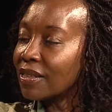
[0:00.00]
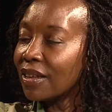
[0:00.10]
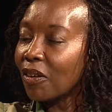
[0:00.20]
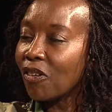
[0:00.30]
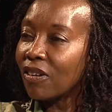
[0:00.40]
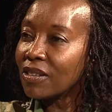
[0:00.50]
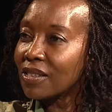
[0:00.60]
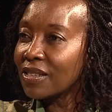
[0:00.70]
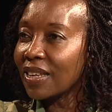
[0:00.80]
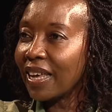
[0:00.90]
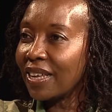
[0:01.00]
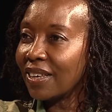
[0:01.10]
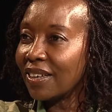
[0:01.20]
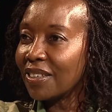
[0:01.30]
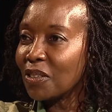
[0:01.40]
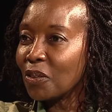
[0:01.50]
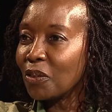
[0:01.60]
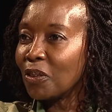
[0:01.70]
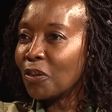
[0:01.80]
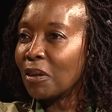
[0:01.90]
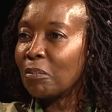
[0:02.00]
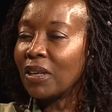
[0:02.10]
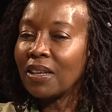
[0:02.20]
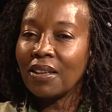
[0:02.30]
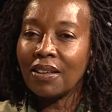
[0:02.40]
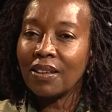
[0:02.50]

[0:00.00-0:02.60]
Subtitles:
across Kenya, so you can be